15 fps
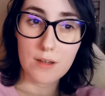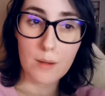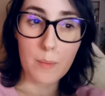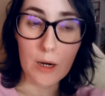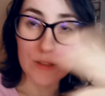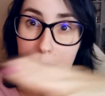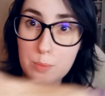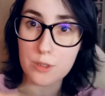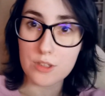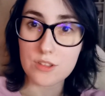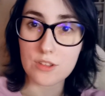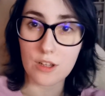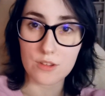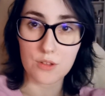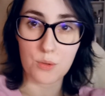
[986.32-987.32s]
about the
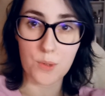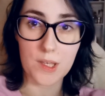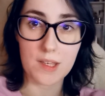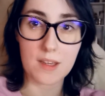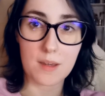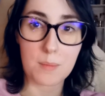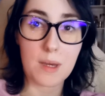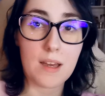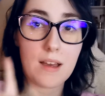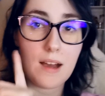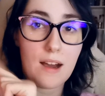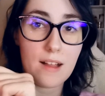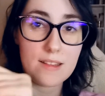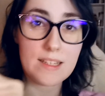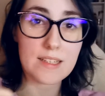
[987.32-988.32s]
person not knowing him
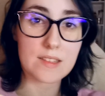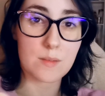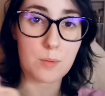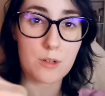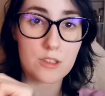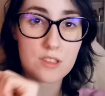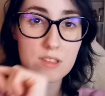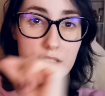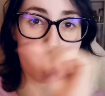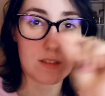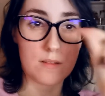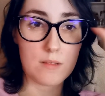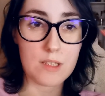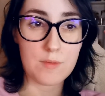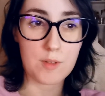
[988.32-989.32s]
unless the person
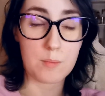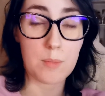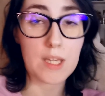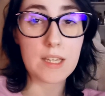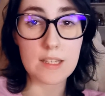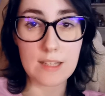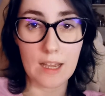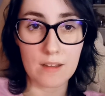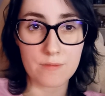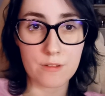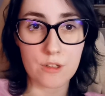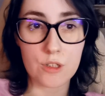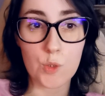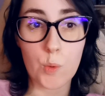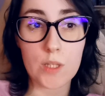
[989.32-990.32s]
didn't even make an
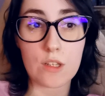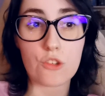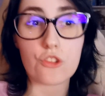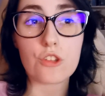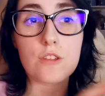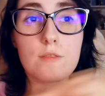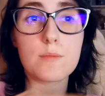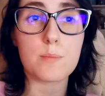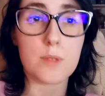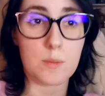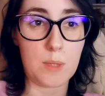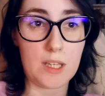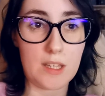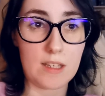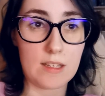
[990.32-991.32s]
effort when they should have been
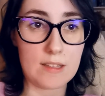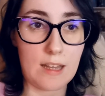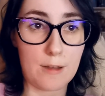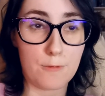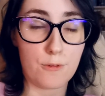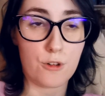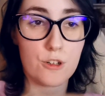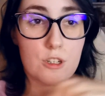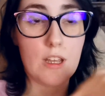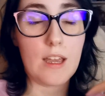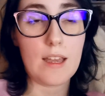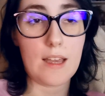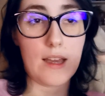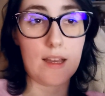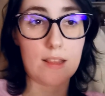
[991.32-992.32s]
making an effort?
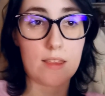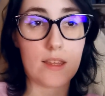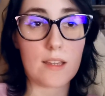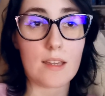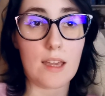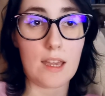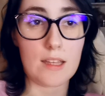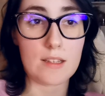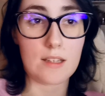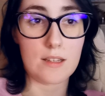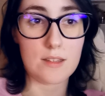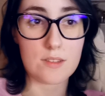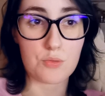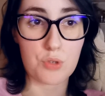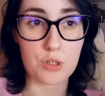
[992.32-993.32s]
And I think
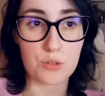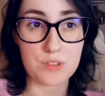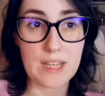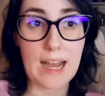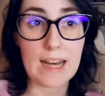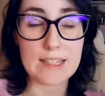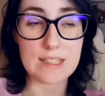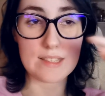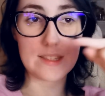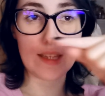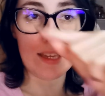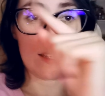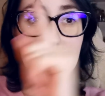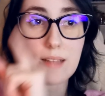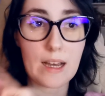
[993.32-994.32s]
Aiden's real dad is
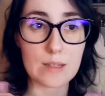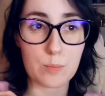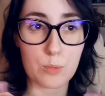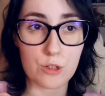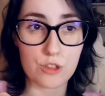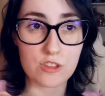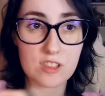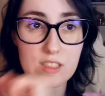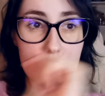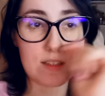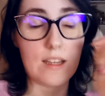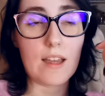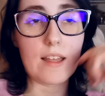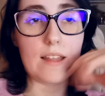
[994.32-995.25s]
that person.